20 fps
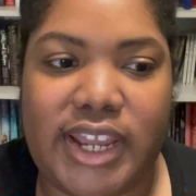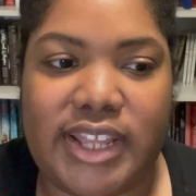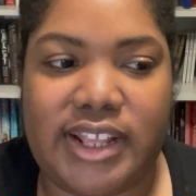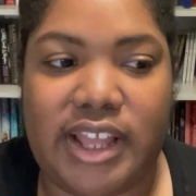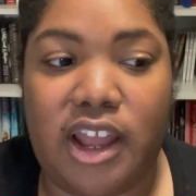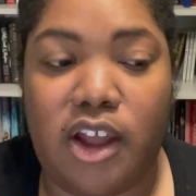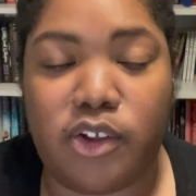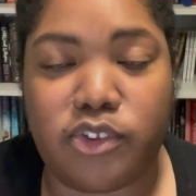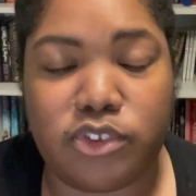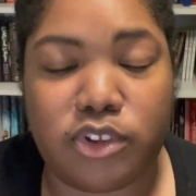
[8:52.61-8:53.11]
And
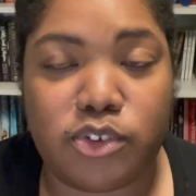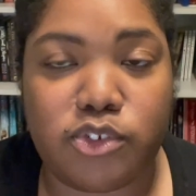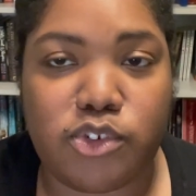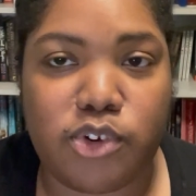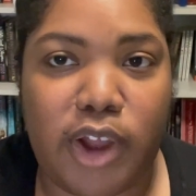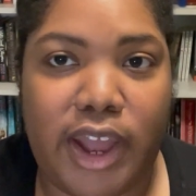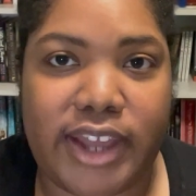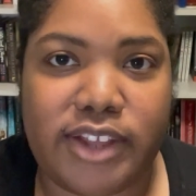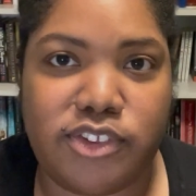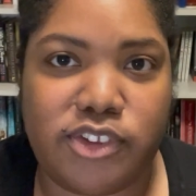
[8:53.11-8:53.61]
I also
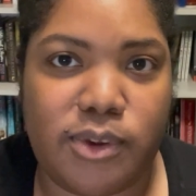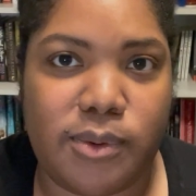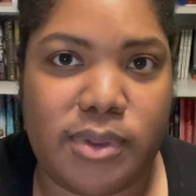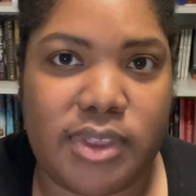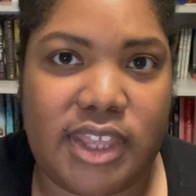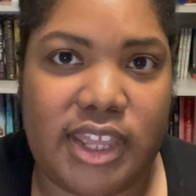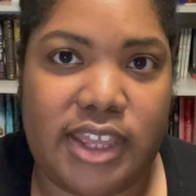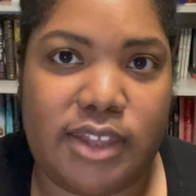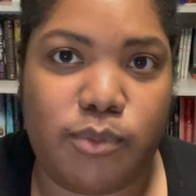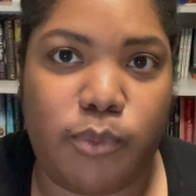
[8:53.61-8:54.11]
tried
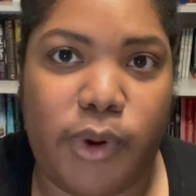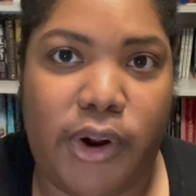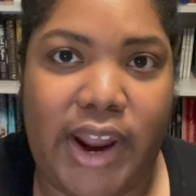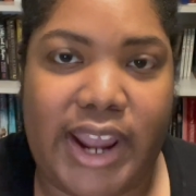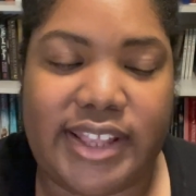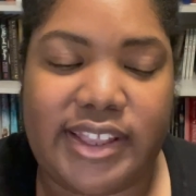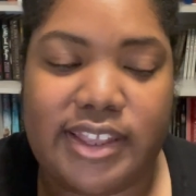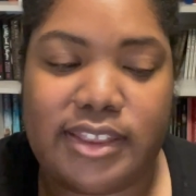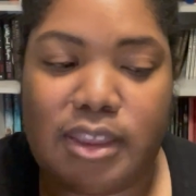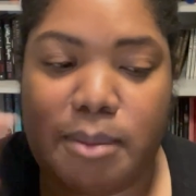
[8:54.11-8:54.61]
doing it where
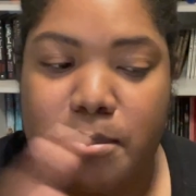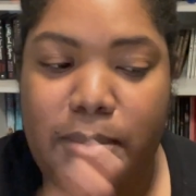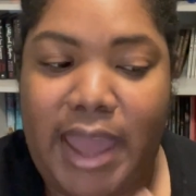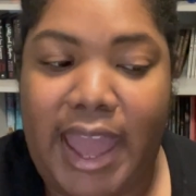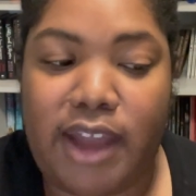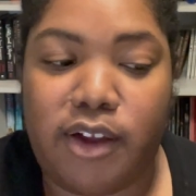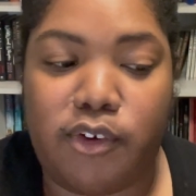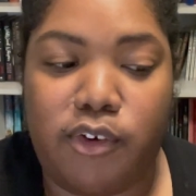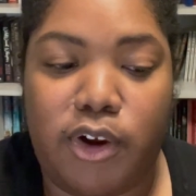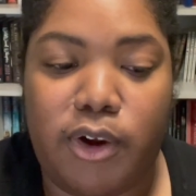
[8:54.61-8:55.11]
I did the
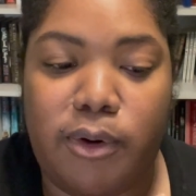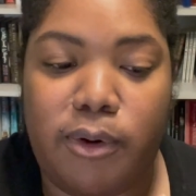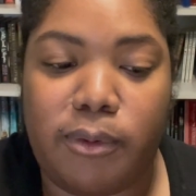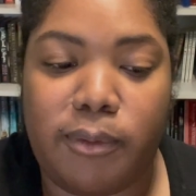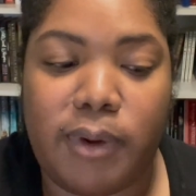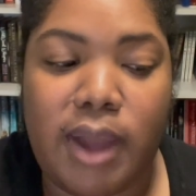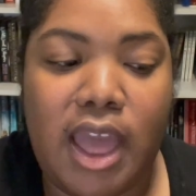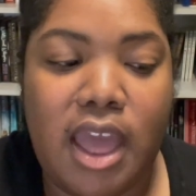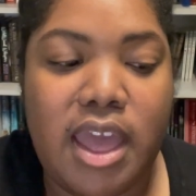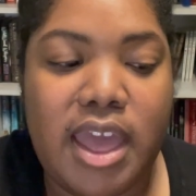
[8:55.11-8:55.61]

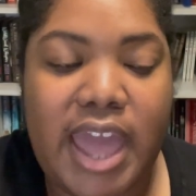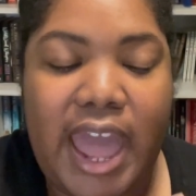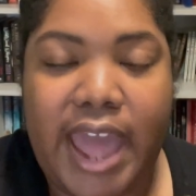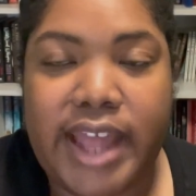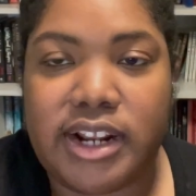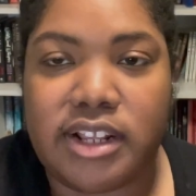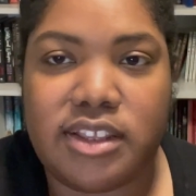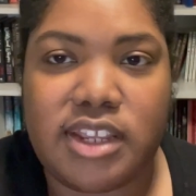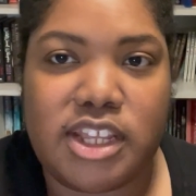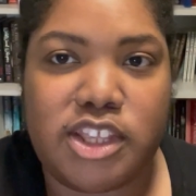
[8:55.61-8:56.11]
macro
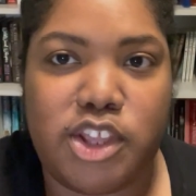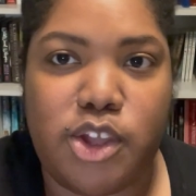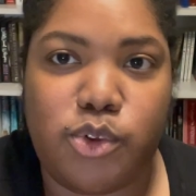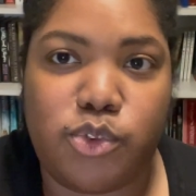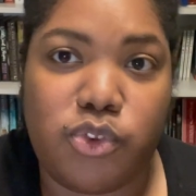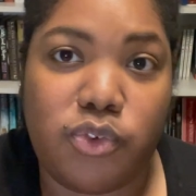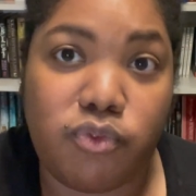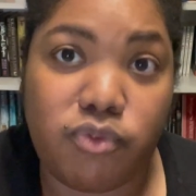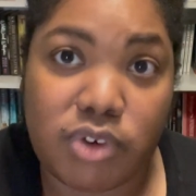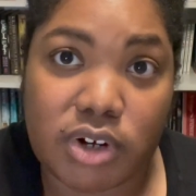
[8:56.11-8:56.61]
editing
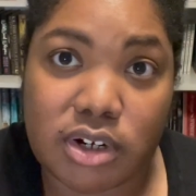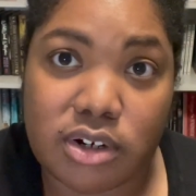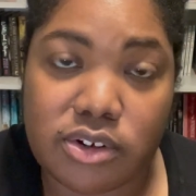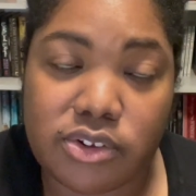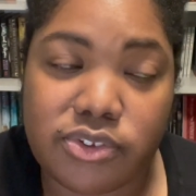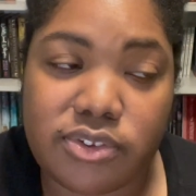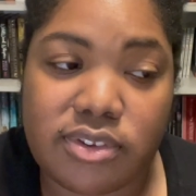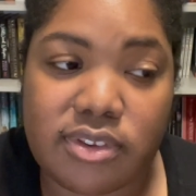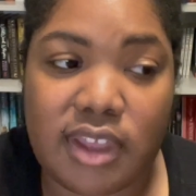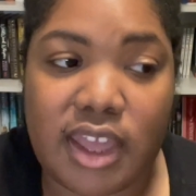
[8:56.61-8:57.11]
notes
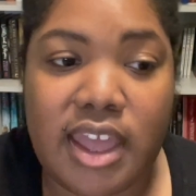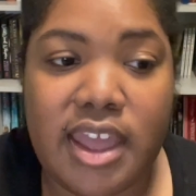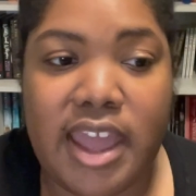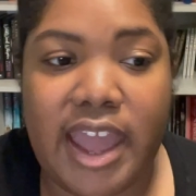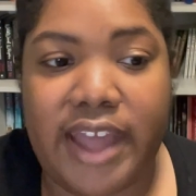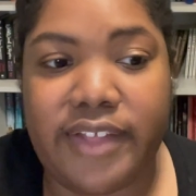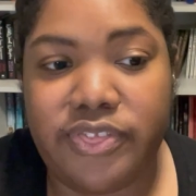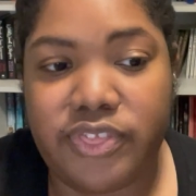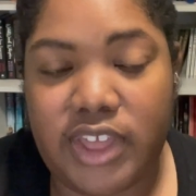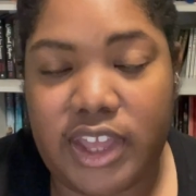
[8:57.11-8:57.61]
first
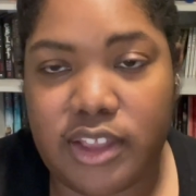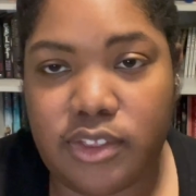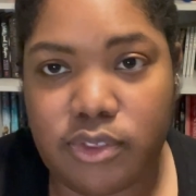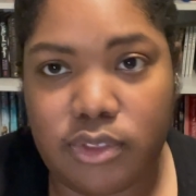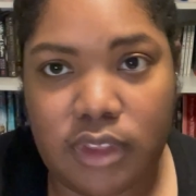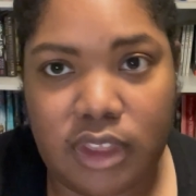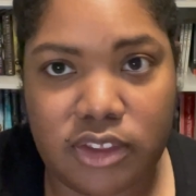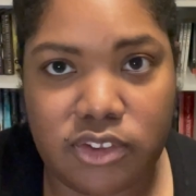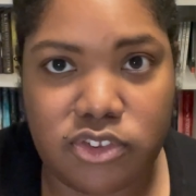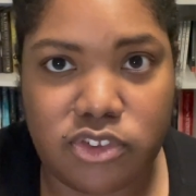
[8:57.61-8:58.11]
and
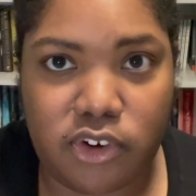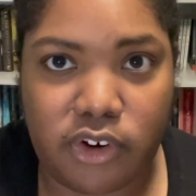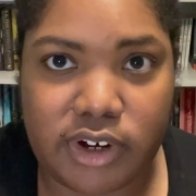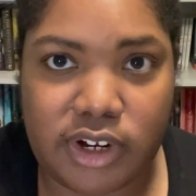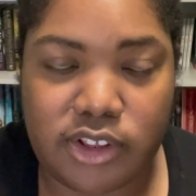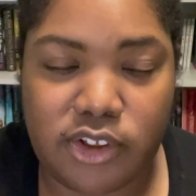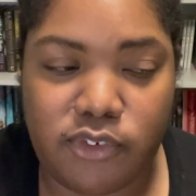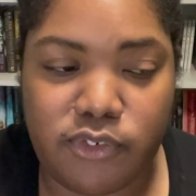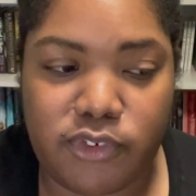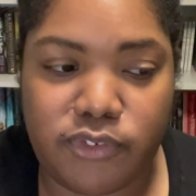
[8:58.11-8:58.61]
then
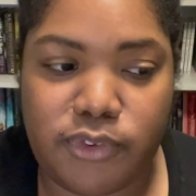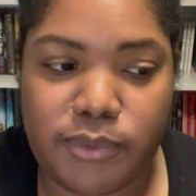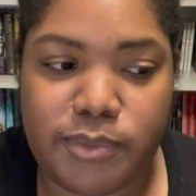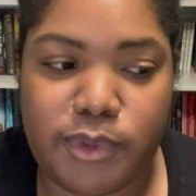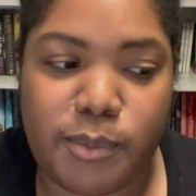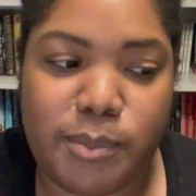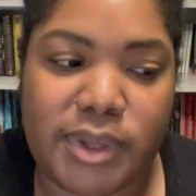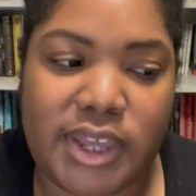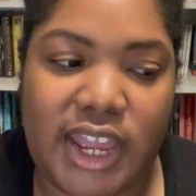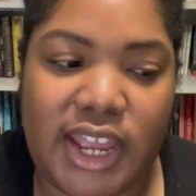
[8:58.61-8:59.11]
started over from
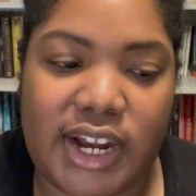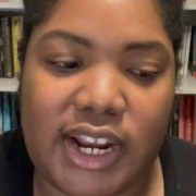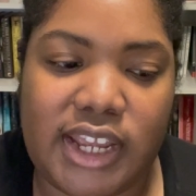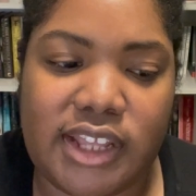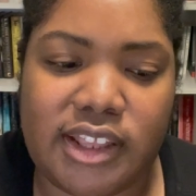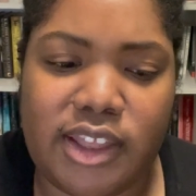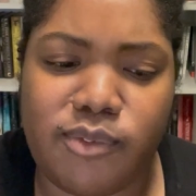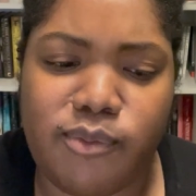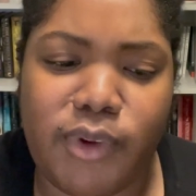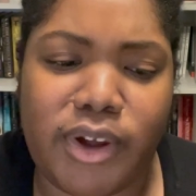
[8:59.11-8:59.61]
the
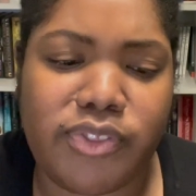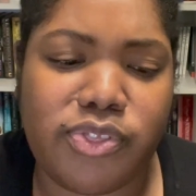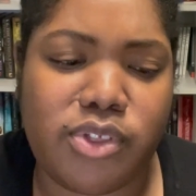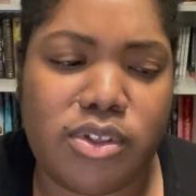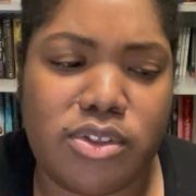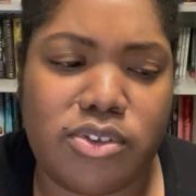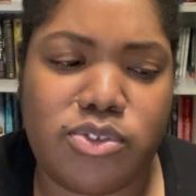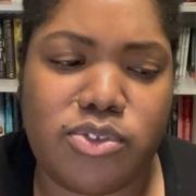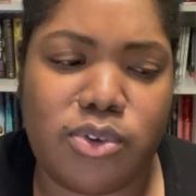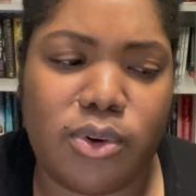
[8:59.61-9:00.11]
beginning and read
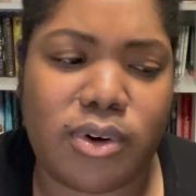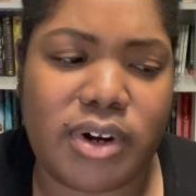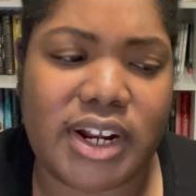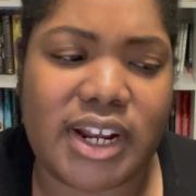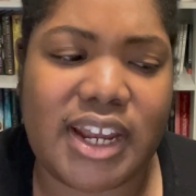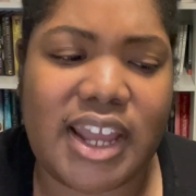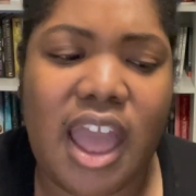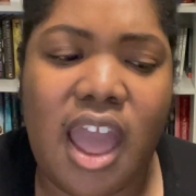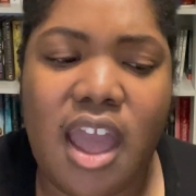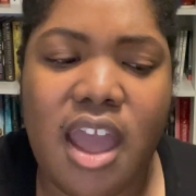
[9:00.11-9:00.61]
through the
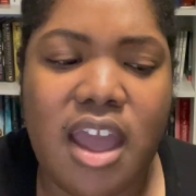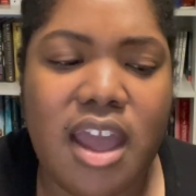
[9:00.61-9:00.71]
story.